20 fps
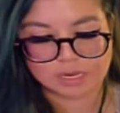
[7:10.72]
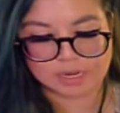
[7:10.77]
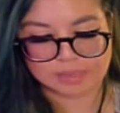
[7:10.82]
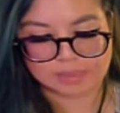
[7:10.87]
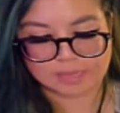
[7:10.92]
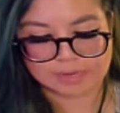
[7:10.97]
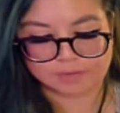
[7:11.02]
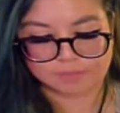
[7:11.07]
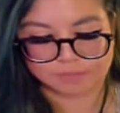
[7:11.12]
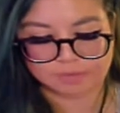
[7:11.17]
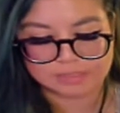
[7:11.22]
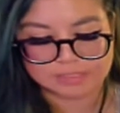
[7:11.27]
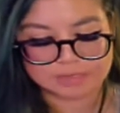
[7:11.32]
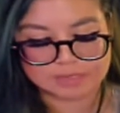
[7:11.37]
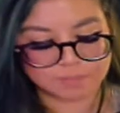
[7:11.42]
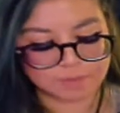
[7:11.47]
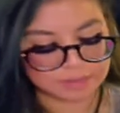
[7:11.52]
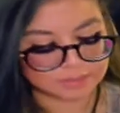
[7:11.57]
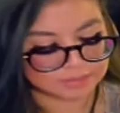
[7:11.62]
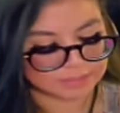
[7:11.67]
like really
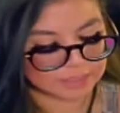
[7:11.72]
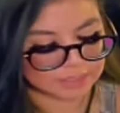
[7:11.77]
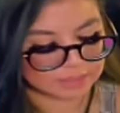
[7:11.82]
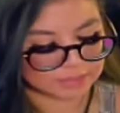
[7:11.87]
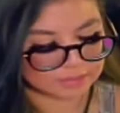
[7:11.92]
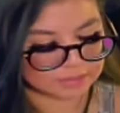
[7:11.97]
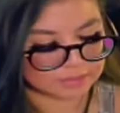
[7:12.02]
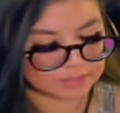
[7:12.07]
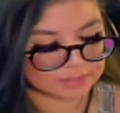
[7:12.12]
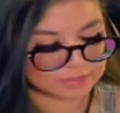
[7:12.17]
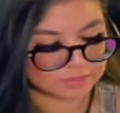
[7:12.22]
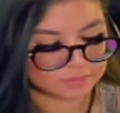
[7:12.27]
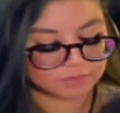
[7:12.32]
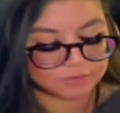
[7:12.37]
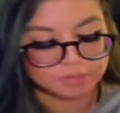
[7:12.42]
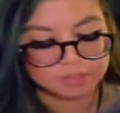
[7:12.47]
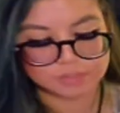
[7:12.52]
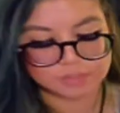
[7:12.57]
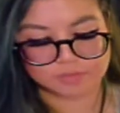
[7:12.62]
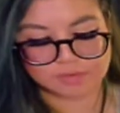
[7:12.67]
well done. It
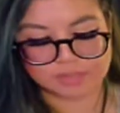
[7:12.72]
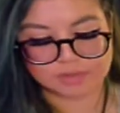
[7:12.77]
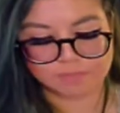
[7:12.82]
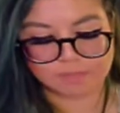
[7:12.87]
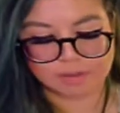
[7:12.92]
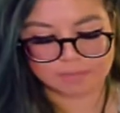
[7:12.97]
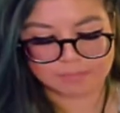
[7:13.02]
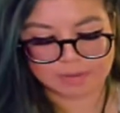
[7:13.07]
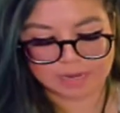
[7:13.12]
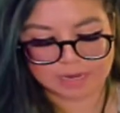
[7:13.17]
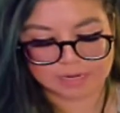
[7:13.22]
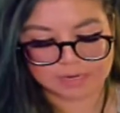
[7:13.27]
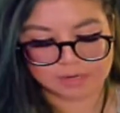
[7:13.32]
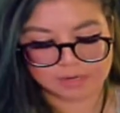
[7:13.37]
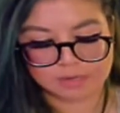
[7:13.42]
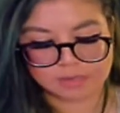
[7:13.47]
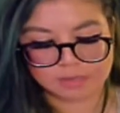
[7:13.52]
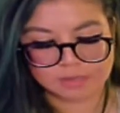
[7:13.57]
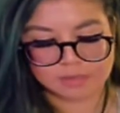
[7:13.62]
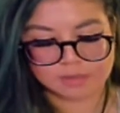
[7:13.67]
looks really well made
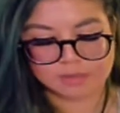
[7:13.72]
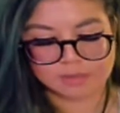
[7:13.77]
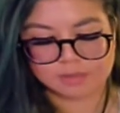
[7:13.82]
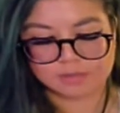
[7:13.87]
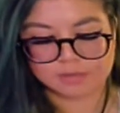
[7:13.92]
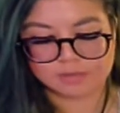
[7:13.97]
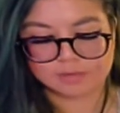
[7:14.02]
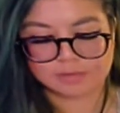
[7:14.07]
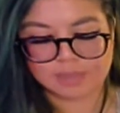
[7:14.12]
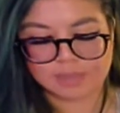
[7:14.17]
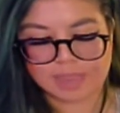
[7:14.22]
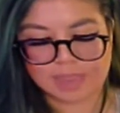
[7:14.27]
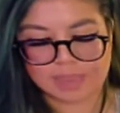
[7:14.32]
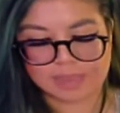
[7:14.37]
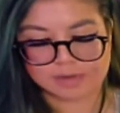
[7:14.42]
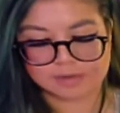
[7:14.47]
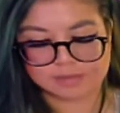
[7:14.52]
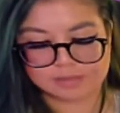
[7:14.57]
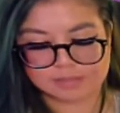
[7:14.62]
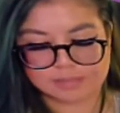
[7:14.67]

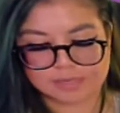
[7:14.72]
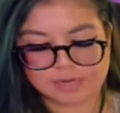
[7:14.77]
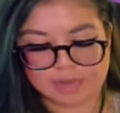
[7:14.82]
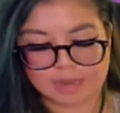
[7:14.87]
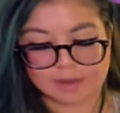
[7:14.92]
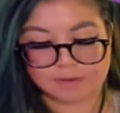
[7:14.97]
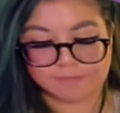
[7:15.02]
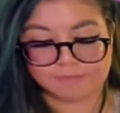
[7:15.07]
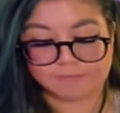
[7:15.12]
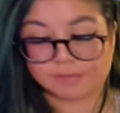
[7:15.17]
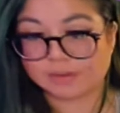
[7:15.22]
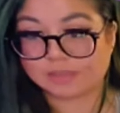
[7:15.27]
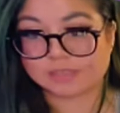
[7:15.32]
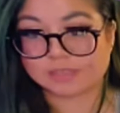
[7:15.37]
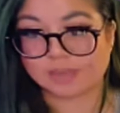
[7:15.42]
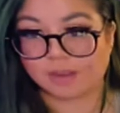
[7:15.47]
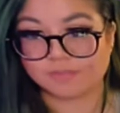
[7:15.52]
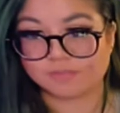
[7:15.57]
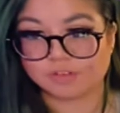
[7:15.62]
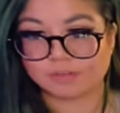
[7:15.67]
and it fits
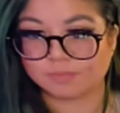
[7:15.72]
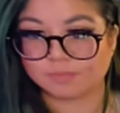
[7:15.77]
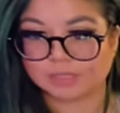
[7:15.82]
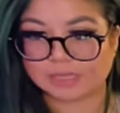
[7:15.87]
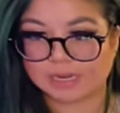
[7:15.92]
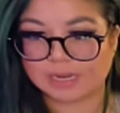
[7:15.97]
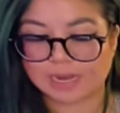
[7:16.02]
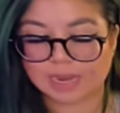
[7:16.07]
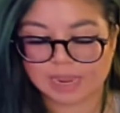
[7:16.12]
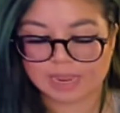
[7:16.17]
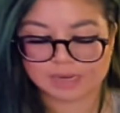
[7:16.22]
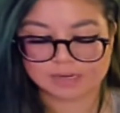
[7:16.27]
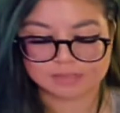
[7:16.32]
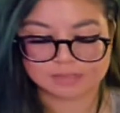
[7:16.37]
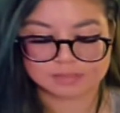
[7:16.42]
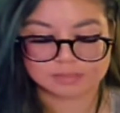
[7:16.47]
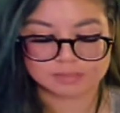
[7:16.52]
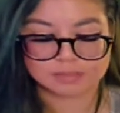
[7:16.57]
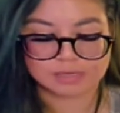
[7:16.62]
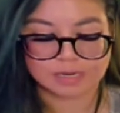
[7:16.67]
comfortably
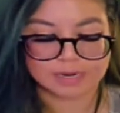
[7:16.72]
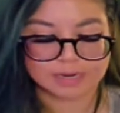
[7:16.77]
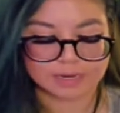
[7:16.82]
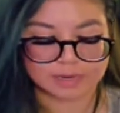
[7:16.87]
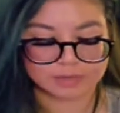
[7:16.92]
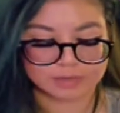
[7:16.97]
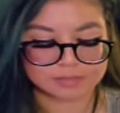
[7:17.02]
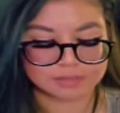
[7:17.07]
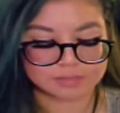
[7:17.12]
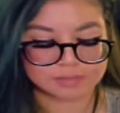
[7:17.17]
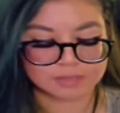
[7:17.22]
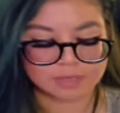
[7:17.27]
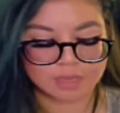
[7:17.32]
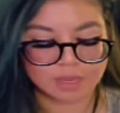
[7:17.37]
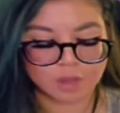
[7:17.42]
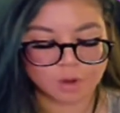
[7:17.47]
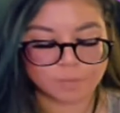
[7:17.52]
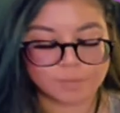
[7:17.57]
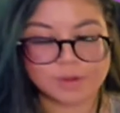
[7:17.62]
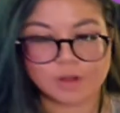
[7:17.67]
and I guess
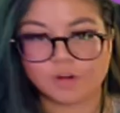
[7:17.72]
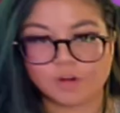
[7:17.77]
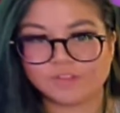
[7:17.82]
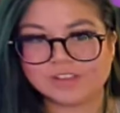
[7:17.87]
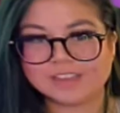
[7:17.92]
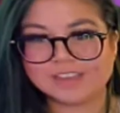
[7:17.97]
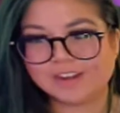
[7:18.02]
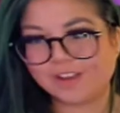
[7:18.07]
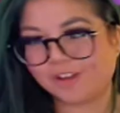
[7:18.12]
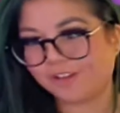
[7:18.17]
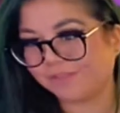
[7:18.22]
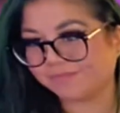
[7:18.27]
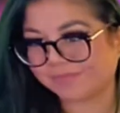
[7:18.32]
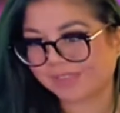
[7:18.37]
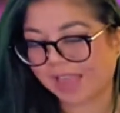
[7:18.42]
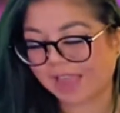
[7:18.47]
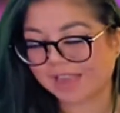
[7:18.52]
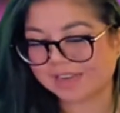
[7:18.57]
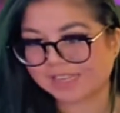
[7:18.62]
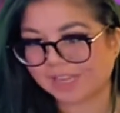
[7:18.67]
we don't really know
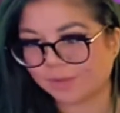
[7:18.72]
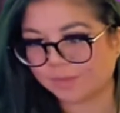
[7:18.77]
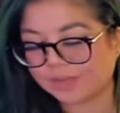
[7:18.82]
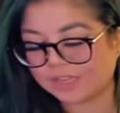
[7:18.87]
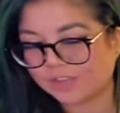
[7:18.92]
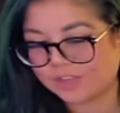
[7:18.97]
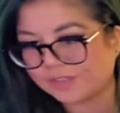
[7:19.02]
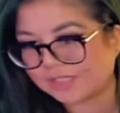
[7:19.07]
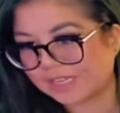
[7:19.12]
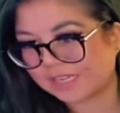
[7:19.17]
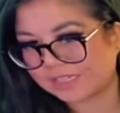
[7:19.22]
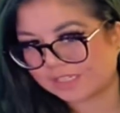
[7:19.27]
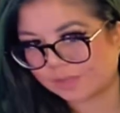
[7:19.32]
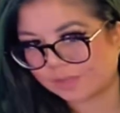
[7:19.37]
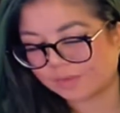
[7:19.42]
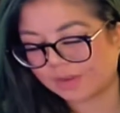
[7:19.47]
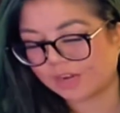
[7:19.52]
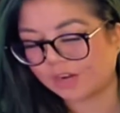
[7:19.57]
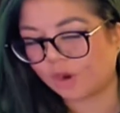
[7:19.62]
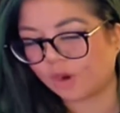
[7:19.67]
until we use it. So
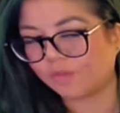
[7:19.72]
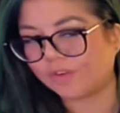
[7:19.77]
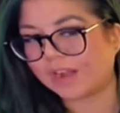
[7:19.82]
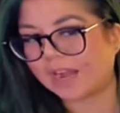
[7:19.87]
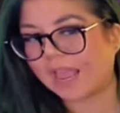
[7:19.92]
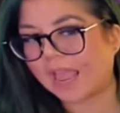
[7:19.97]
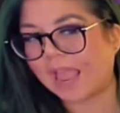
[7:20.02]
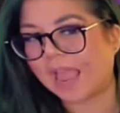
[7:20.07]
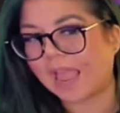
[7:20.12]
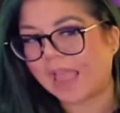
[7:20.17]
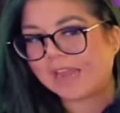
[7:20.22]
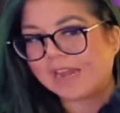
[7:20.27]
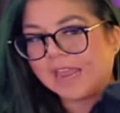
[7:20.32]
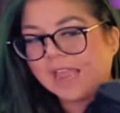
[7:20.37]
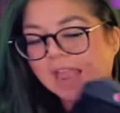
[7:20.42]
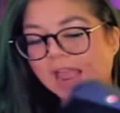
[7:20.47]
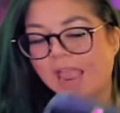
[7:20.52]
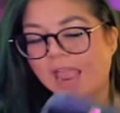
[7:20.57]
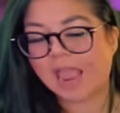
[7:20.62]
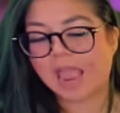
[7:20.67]
I'm going to go right ahead
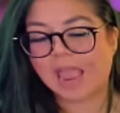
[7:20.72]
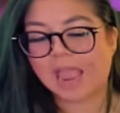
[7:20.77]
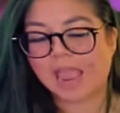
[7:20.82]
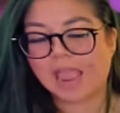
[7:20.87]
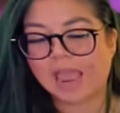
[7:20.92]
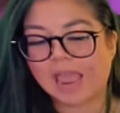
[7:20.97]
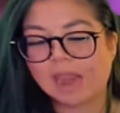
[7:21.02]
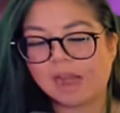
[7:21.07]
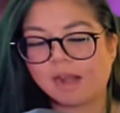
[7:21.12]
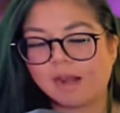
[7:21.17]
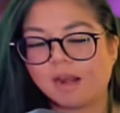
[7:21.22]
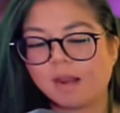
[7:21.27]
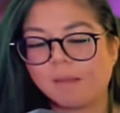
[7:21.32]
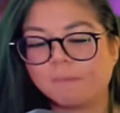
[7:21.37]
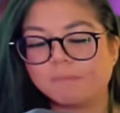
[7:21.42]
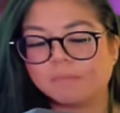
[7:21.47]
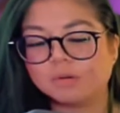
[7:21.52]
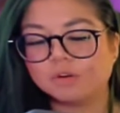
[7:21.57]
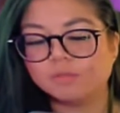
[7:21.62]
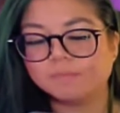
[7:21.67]
and
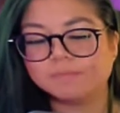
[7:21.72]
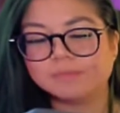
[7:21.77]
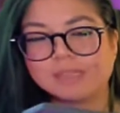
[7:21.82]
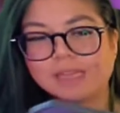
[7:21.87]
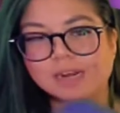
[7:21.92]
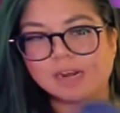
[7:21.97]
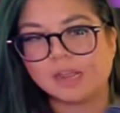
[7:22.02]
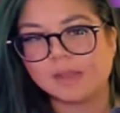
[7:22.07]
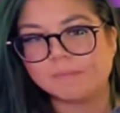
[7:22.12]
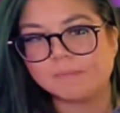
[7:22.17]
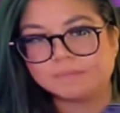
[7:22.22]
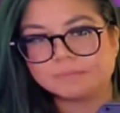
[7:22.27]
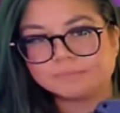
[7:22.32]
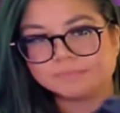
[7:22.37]
bloop that up,